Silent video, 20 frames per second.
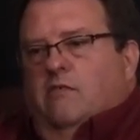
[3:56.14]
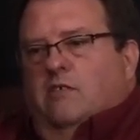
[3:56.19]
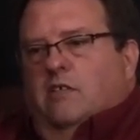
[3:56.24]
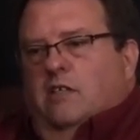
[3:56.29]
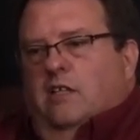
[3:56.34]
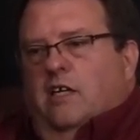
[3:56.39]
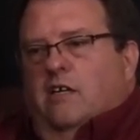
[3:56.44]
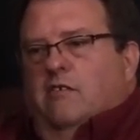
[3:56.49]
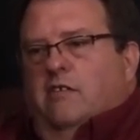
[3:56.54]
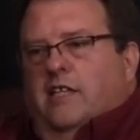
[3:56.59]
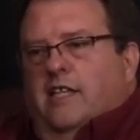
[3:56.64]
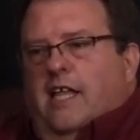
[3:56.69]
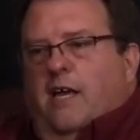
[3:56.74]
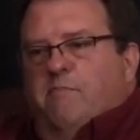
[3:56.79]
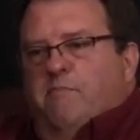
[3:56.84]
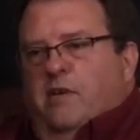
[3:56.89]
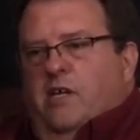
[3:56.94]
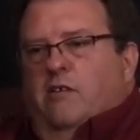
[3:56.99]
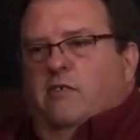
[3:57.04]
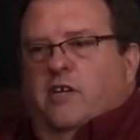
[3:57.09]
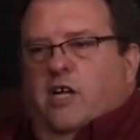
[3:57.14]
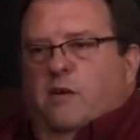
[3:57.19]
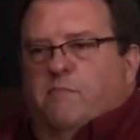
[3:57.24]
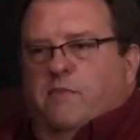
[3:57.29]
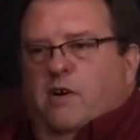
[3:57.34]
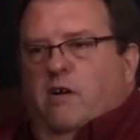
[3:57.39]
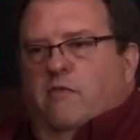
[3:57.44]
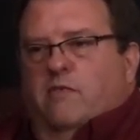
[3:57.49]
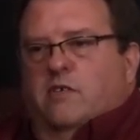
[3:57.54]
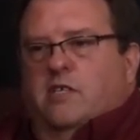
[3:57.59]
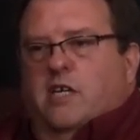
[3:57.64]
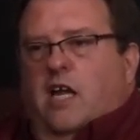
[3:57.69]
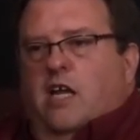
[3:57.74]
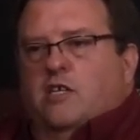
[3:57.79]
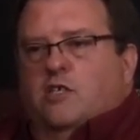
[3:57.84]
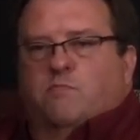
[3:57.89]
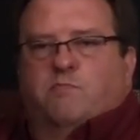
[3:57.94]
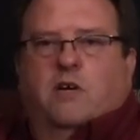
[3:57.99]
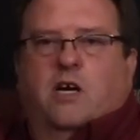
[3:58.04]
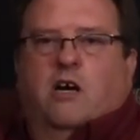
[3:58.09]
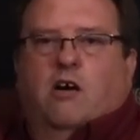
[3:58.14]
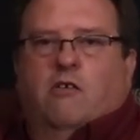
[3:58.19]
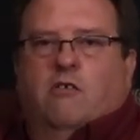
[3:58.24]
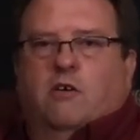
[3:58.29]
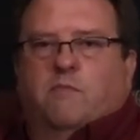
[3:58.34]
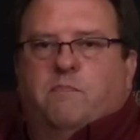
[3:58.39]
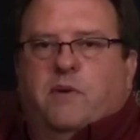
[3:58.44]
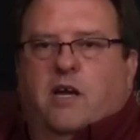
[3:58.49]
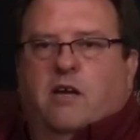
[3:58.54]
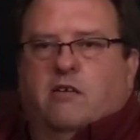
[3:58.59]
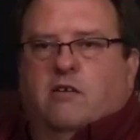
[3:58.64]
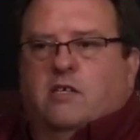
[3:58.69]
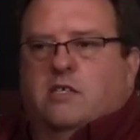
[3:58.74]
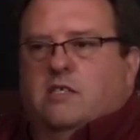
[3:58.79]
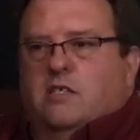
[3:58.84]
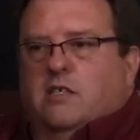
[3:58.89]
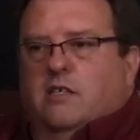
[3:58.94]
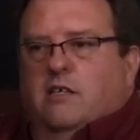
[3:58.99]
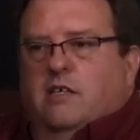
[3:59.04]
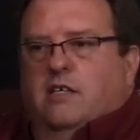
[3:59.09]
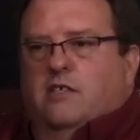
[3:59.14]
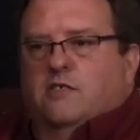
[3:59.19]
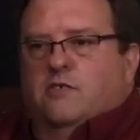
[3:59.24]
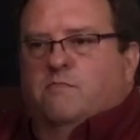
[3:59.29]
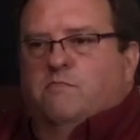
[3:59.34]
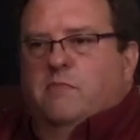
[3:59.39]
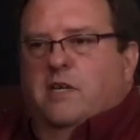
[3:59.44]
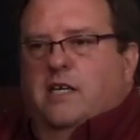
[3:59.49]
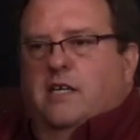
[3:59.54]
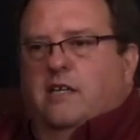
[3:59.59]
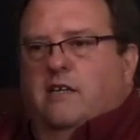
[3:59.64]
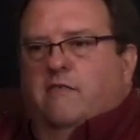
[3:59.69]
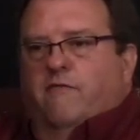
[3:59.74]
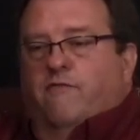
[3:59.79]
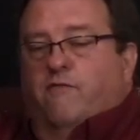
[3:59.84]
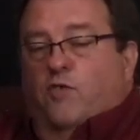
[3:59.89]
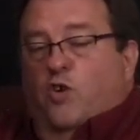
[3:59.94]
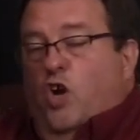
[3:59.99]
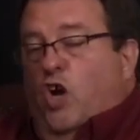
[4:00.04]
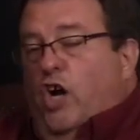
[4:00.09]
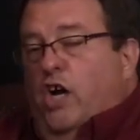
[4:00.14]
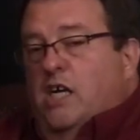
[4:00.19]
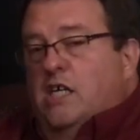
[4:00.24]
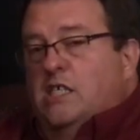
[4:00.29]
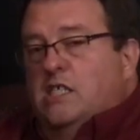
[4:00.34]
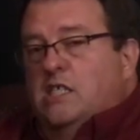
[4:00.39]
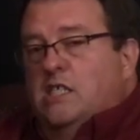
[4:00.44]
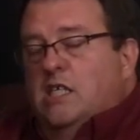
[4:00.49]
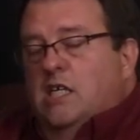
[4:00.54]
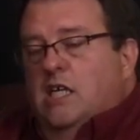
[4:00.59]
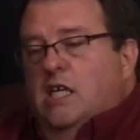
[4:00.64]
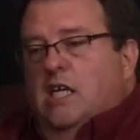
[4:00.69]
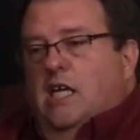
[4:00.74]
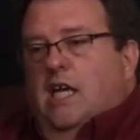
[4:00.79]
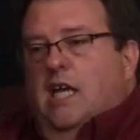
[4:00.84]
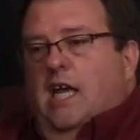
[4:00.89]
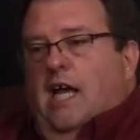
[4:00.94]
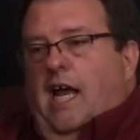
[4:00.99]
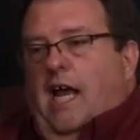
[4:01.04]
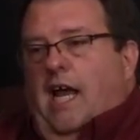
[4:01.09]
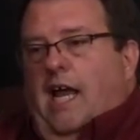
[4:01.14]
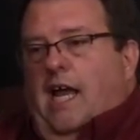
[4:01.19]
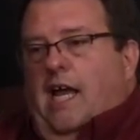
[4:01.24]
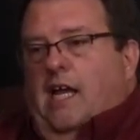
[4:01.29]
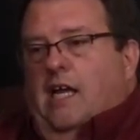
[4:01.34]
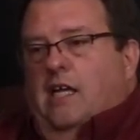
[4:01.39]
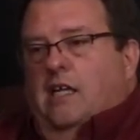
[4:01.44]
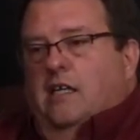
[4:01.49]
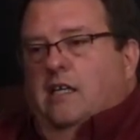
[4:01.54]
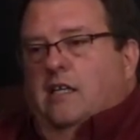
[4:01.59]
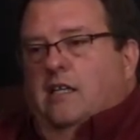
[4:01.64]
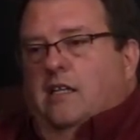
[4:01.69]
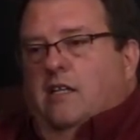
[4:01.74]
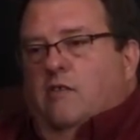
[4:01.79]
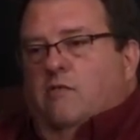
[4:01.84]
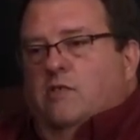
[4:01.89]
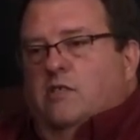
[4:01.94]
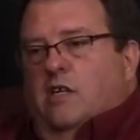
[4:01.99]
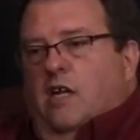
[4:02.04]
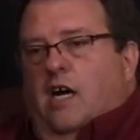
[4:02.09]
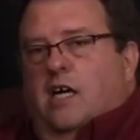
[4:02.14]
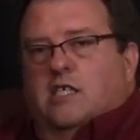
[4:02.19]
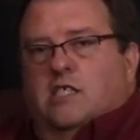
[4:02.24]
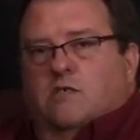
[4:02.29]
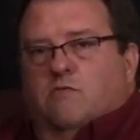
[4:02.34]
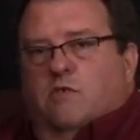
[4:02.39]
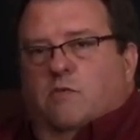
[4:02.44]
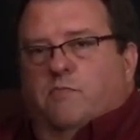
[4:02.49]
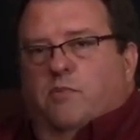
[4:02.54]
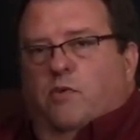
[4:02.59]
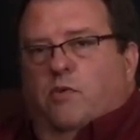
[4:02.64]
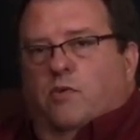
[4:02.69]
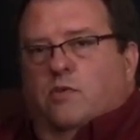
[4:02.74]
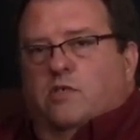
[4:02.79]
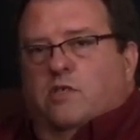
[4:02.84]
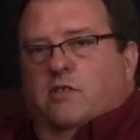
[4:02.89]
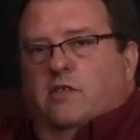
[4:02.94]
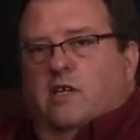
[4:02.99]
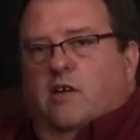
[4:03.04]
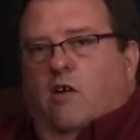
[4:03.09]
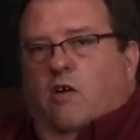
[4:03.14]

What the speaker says: clearly that buildup over in Tangipahoa Parish is meant for us, and there was lots of reports of the